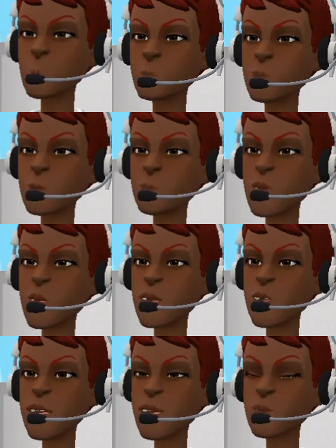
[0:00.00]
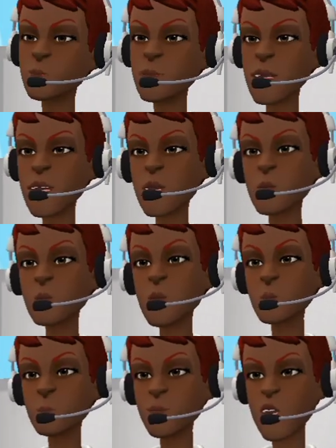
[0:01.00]
You damn well heard me, you're just
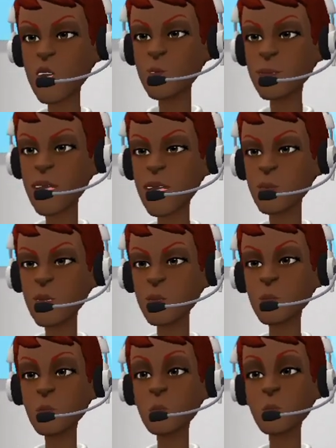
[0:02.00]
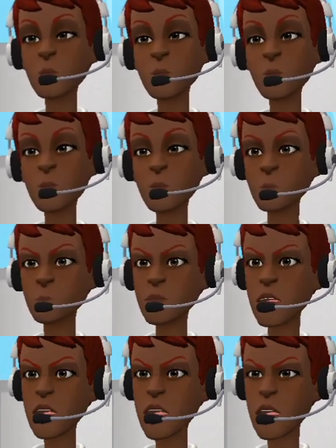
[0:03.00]
trying to think of a lie.
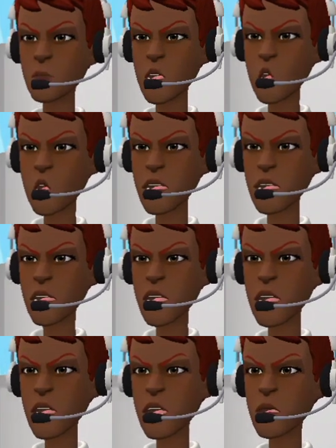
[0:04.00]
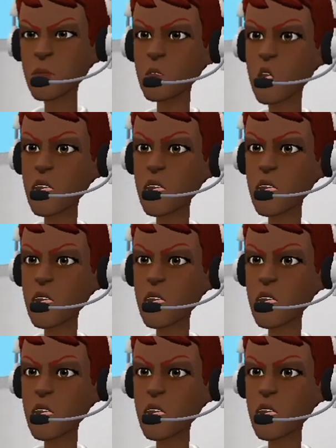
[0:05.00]
No one entices Richard but me.